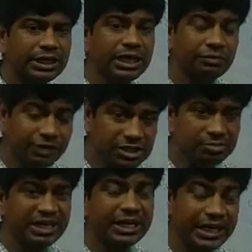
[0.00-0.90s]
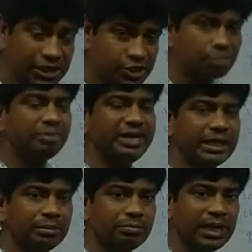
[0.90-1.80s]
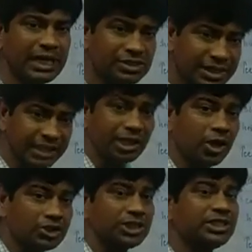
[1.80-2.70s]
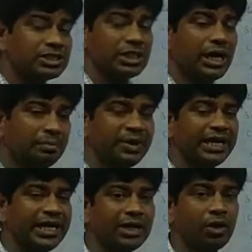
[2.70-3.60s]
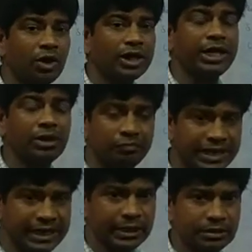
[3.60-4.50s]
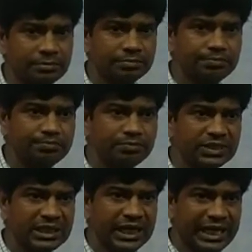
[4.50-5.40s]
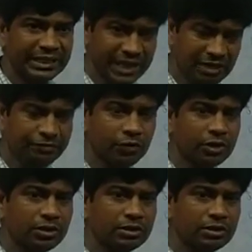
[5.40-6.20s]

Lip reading: investment needs to be made as technology is upgraded or innovated, and therefore